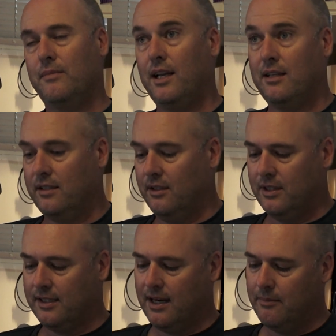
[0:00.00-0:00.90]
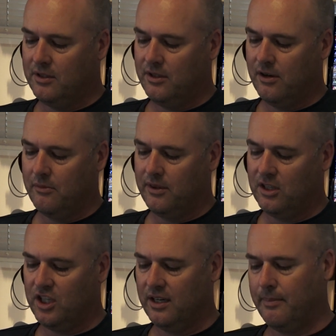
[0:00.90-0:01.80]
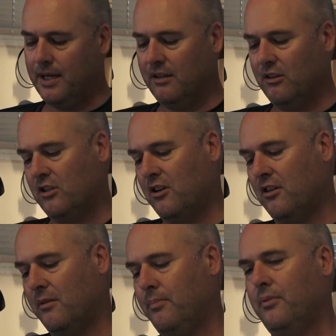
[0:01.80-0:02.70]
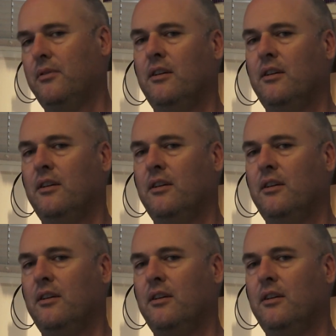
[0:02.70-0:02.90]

X series cameras, you know, with the shutter button on top,